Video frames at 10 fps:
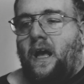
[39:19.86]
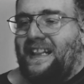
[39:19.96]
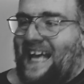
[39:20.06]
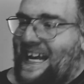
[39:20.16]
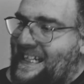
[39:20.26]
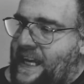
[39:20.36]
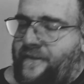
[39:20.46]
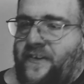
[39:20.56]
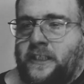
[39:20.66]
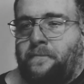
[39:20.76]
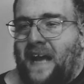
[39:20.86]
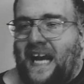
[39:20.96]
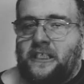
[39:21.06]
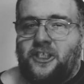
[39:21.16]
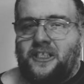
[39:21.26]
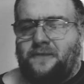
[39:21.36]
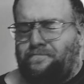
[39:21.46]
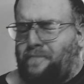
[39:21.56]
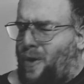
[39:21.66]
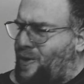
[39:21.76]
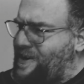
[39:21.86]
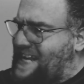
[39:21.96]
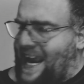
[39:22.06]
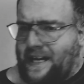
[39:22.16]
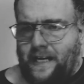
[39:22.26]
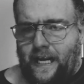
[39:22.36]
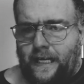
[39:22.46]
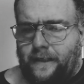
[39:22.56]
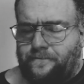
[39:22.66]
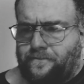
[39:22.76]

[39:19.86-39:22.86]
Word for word: A lot of defensive backs, just poor technique,